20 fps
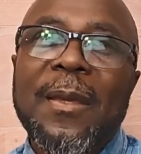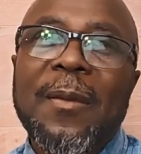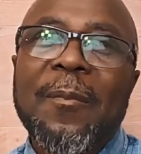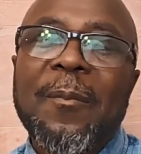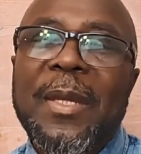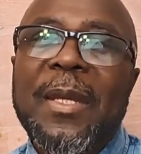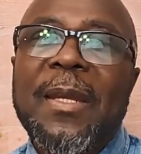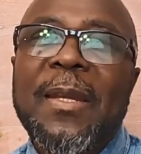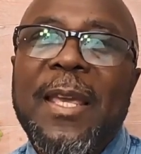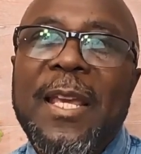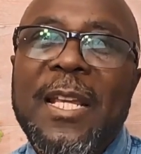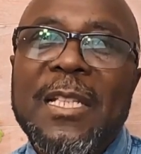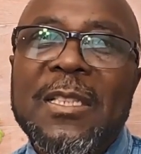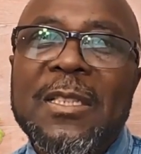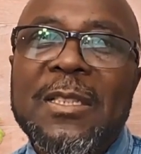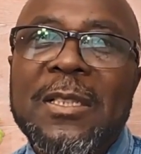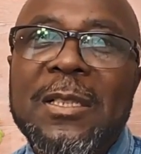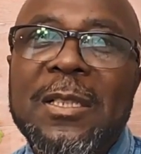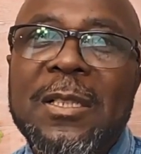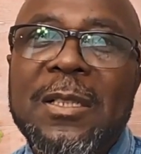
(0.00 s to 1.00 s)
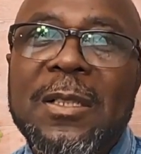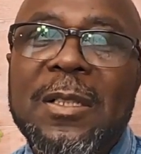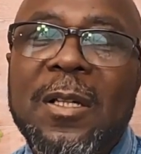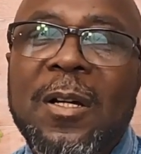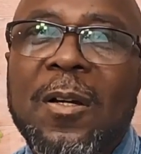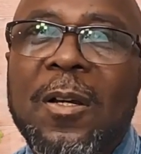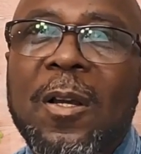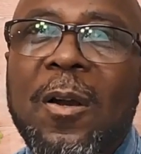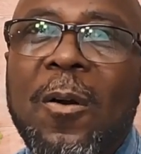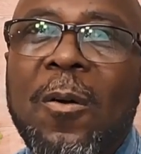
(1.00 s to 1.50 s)
Many days
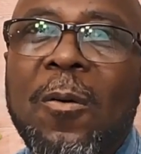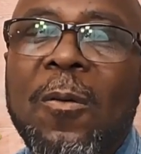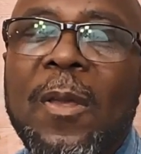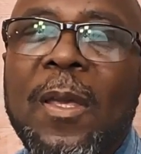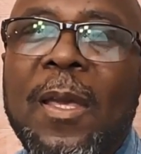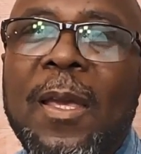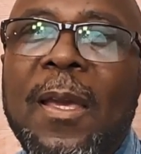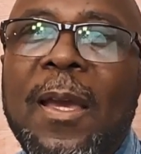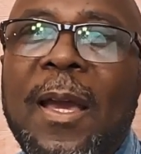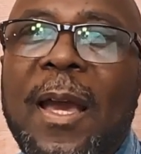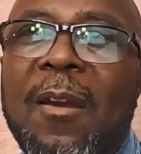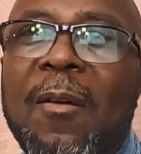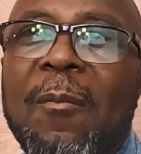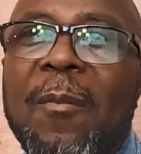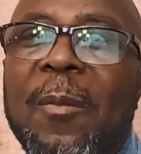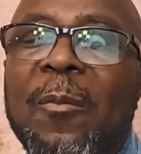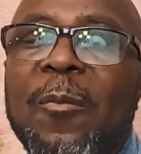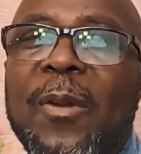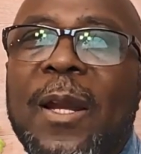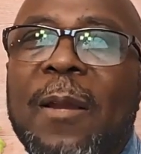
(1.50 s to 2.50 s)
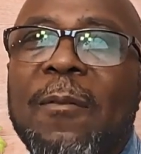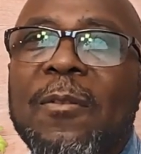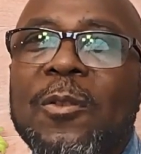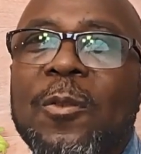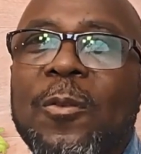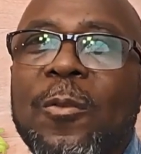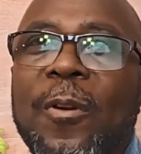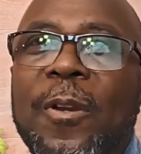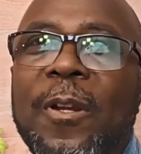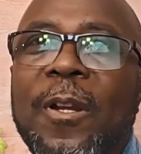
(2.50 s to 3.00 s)
ago, I remember when I was
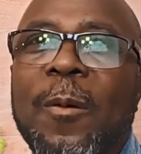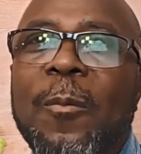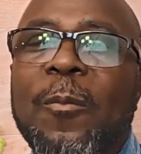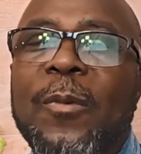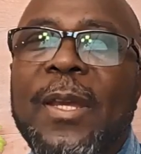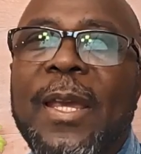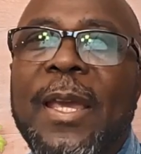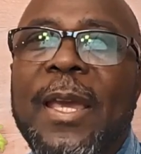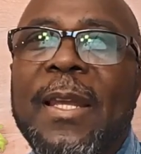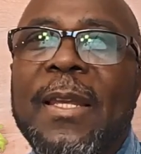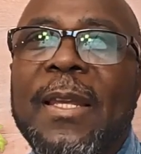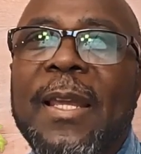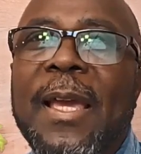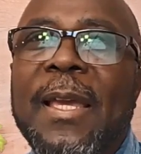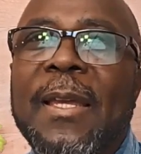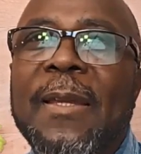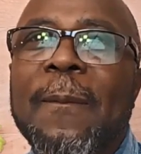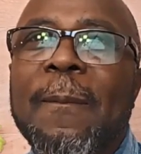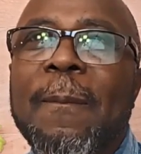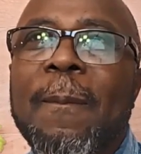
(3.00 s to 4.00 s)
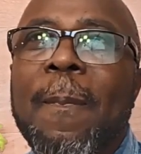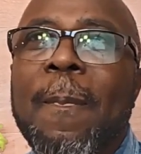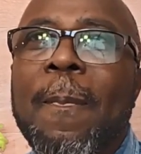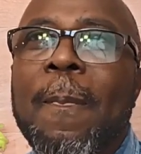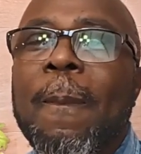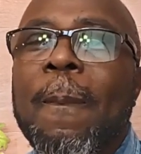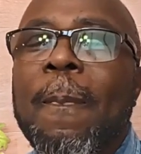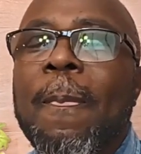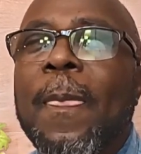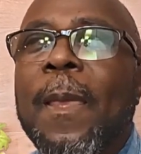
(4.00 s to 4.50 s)
growing up, we had like
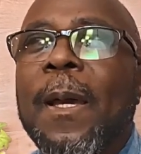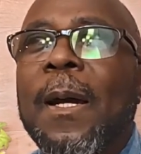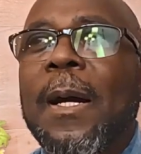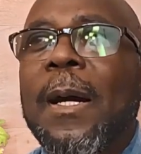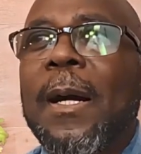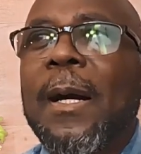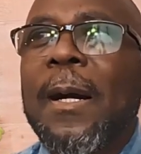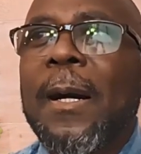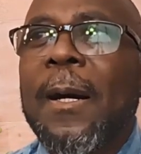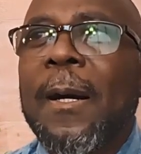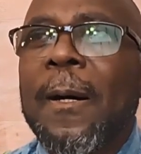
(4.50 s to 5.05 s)
uh,